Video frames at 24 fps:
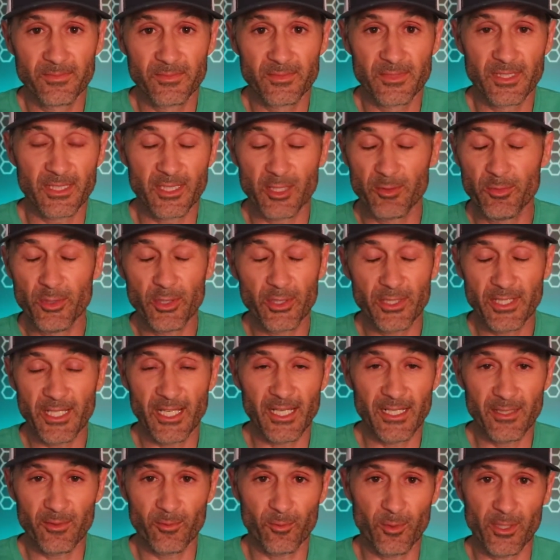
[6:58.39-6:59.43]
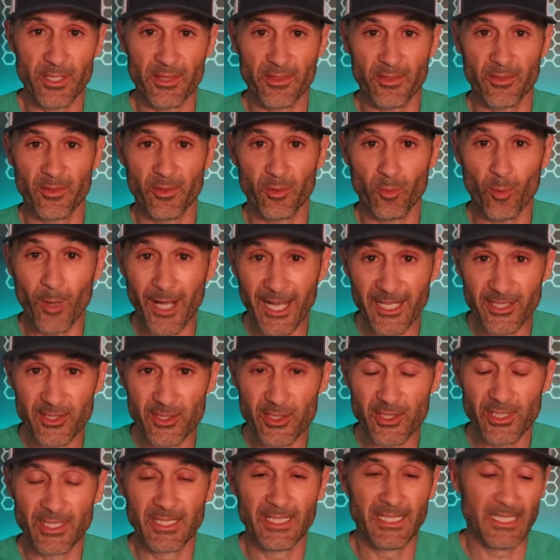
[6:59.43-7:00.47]
to communicate with the
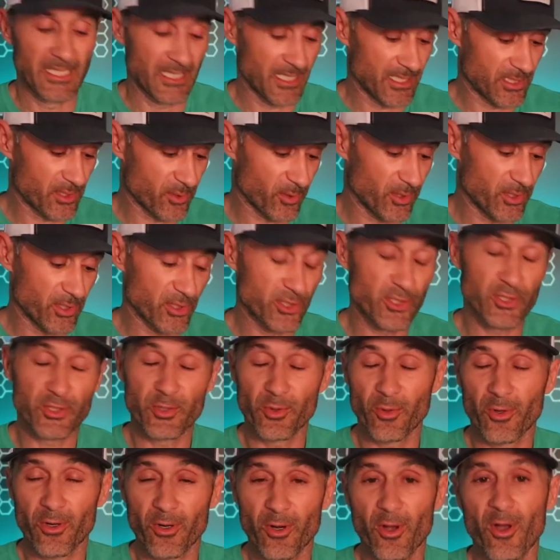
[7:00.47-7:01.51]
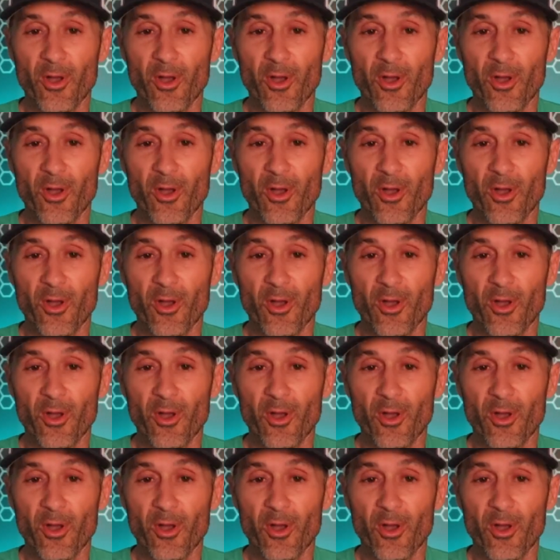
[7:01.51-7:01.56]
watch. It's going to store